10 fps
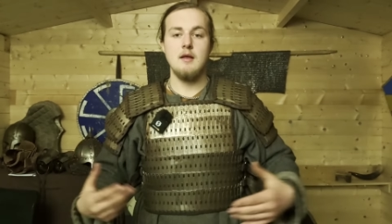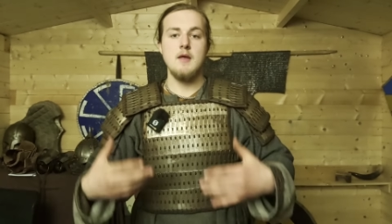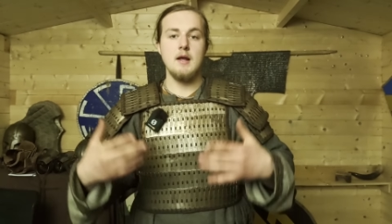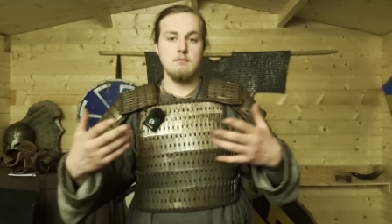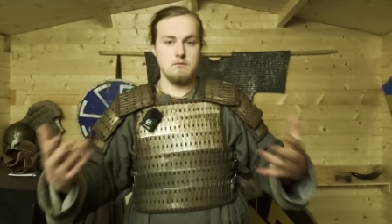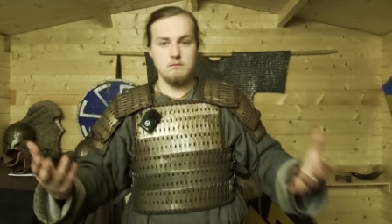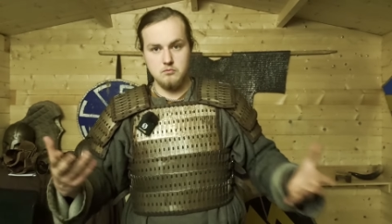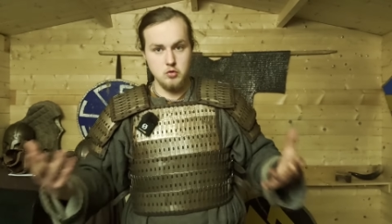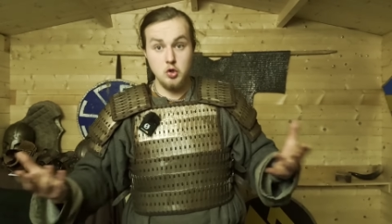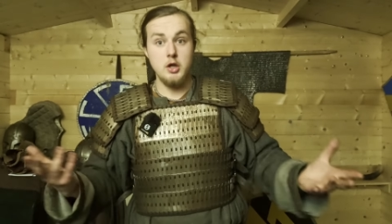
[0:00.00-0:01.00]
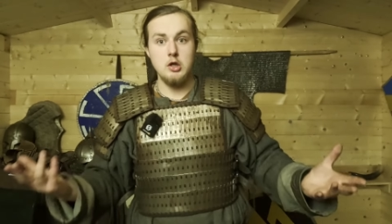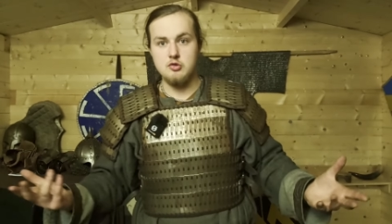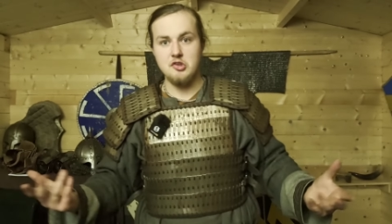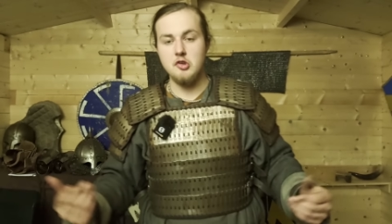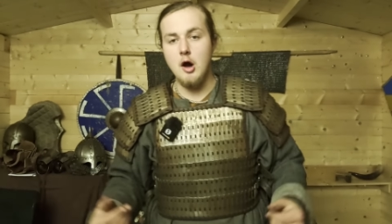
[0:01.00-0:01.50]
that you're going to
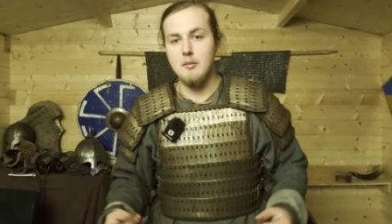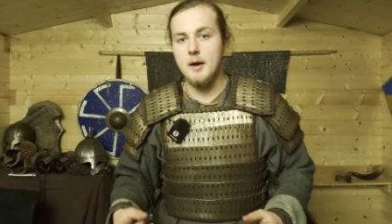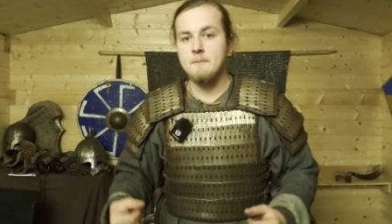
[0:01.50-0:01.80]
use armor.